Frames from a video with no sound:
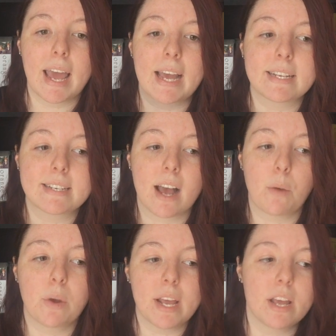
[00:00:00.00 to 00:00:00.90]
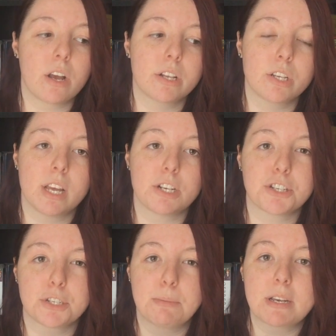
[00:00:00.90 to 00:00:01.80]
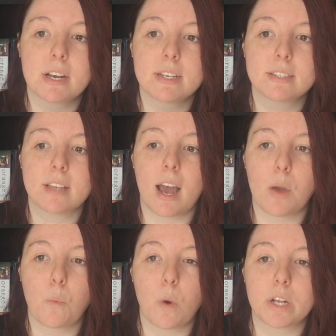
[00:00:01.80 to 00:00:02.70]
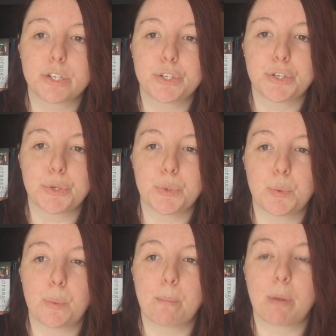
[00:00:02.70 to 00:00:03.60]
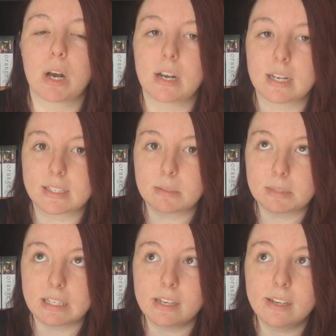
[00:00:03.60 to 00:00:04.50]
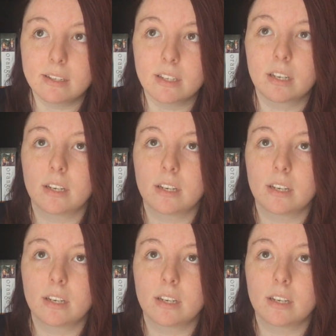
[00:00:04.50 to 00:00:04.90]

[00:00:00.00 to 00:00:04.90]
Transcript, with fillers: and I want to hang on to that just because I want to possibly,